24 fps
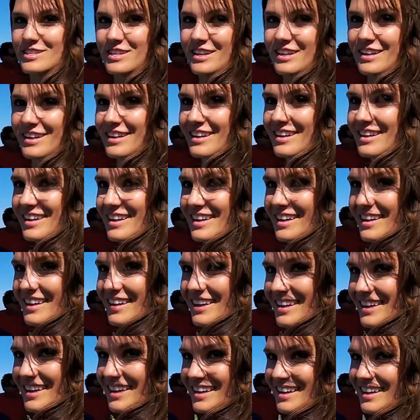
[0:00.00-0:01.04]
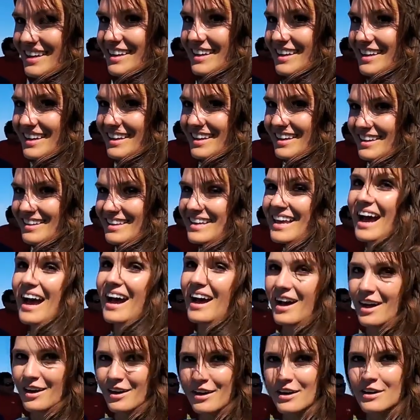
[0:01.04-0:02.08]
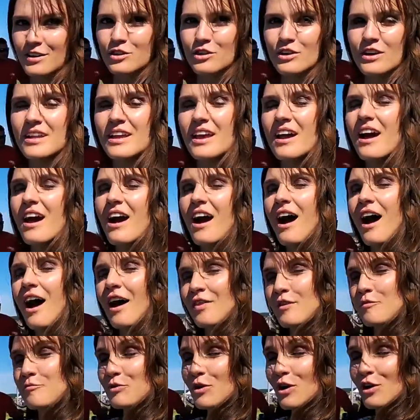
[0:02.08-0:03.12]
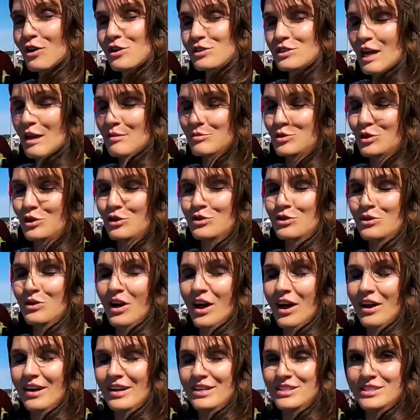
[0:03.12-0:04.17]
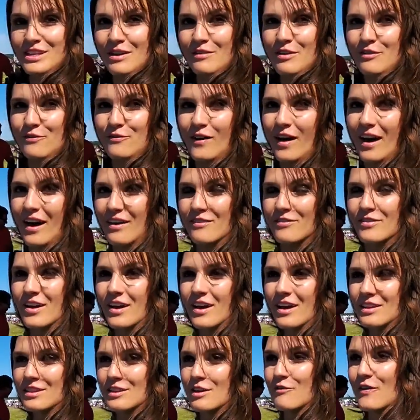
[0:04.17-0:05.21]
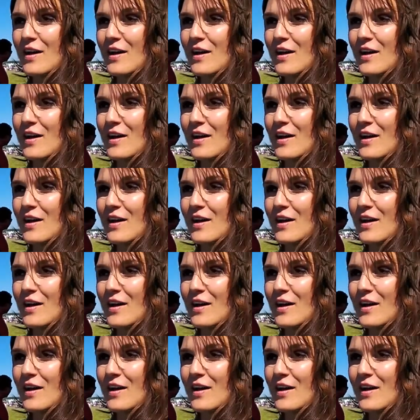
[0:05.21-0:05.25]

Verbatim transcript: she can handle 130, Yeah, 130. On the prototypes, it'll do 175. The